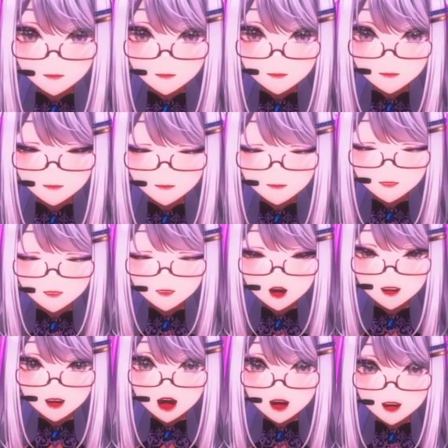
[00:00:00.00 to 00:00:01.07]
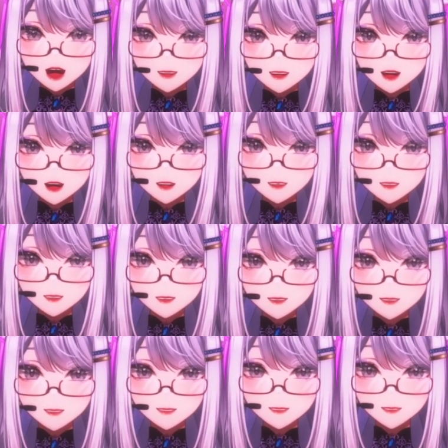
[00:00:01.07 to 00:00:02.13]
She didn't say goodbye,
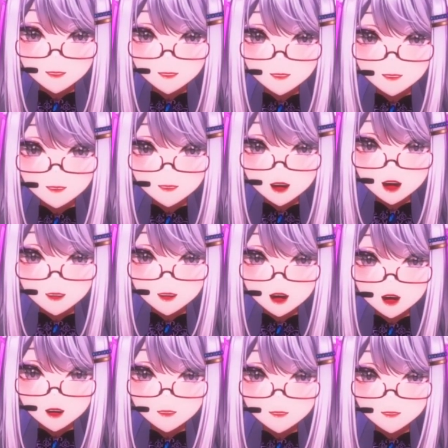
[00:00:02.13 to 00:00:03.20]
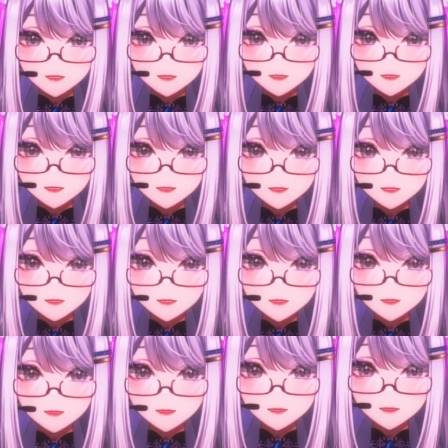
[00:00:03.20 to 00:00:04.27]
but I knew.
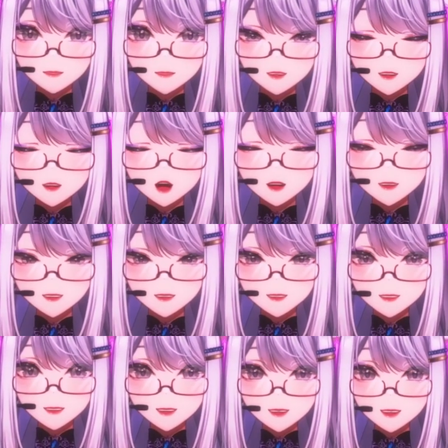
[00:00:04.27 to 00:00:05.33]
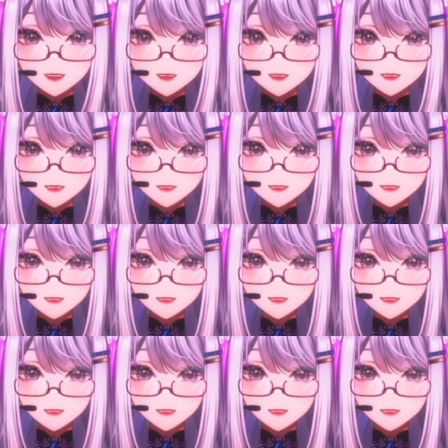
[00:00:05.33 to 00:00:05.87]
I knew she wasn't coming back.